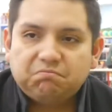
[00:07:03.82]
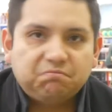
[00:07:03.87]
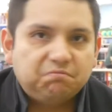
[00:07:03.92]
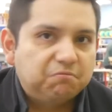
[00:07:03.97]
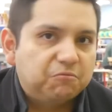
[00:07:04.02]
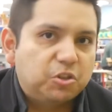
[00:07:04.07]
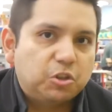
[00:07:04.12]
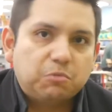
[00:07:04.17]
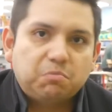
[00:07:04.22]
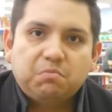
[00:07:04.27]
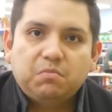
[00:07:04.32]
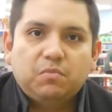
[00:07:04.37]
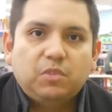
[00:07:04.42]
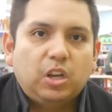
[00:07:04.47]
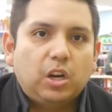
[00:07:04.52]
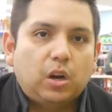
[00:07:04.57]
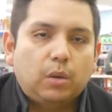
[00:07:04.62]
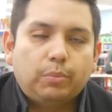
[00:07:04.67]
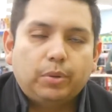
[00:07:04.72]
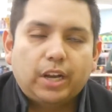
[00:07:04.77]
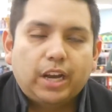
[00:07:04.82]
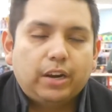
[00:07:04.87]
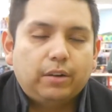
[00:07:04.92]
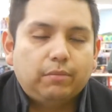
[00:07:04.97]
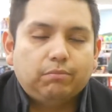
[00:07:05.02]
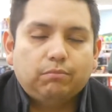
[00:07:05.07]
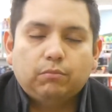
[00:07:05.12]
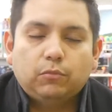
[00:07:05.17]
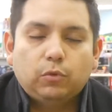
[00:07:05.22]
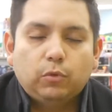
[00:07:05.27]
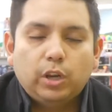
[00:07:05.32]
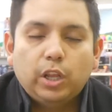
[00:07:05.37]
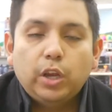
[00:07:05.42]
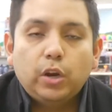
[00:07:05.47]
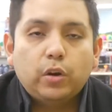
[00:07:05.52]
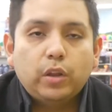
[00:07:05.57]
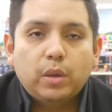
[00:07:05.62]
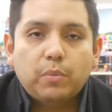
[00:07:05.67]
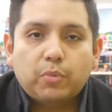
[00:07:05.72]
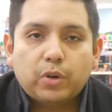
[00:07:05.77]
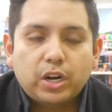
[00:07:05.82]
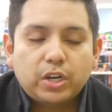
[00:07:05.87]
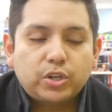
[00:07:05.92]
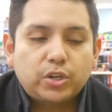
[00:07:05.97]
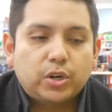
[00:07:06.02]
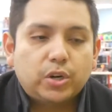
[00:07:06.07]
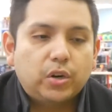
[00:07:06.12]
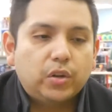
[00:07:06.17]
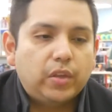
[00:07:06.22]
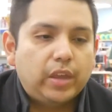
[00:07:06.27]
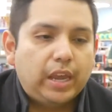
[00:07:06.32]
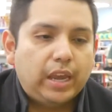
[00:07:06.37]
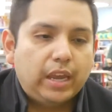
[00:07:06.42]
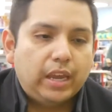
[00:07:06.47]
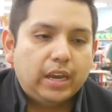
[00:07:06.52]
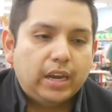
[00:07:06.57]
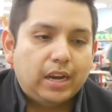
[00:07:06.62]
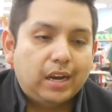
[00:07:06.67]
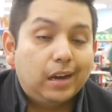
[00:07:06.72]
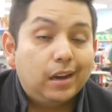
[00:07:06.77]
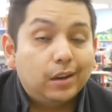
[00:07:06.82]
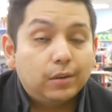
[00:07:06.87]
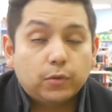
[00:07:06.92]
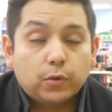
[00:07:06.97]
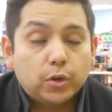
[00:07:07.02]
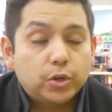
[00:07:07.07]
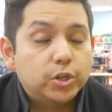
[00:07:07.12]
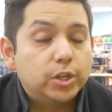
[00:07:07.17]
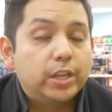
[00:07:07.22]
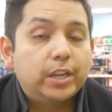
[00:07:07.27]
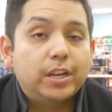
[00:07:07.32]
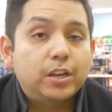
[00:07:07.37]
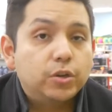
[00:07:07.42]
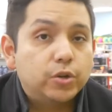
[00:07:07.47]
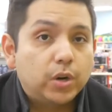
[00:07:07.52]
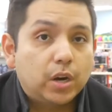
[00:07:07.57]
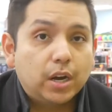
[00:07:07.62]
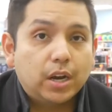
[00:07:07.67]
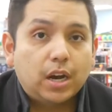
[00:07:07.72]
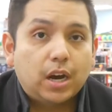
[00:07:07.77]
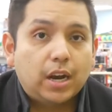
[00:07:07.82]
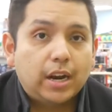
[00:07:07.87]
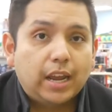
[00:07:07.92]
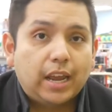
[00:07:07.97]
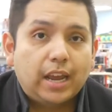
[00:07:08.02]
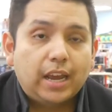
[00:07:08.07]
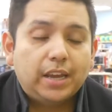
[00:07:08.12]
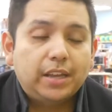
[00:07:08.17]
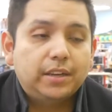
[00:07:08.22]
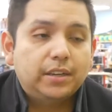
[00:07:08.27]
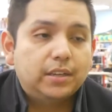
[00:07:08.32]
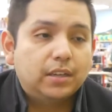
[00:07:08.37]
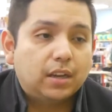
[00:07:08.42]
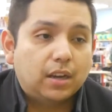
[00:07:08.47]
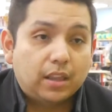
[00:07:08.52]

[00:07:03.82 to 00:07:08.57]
Applied really early pressure. They unfortunately didn't draw God Hand.